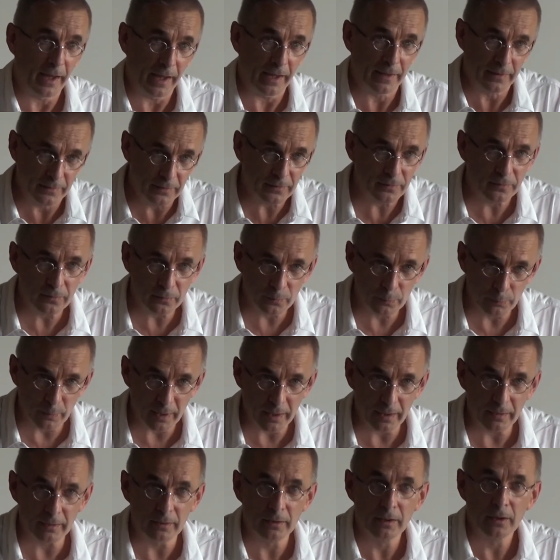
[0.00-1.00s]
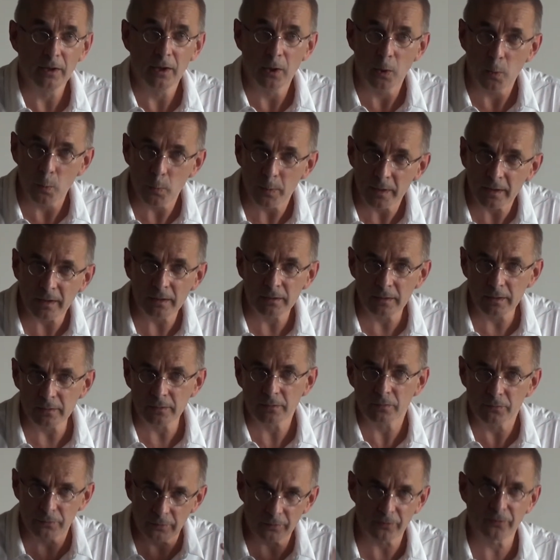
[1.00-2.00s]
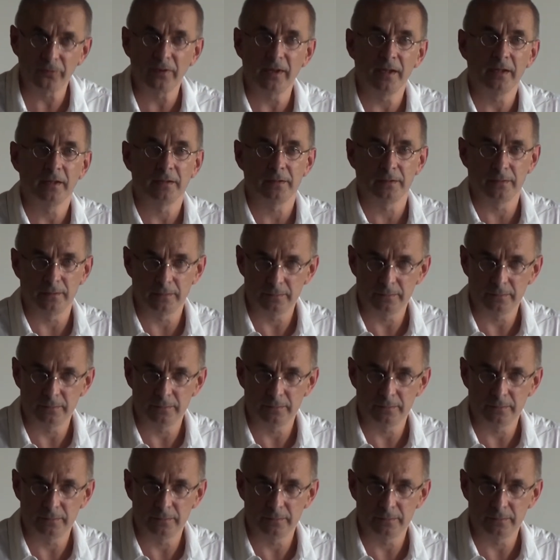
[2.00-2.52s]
And this is why we cannot forsake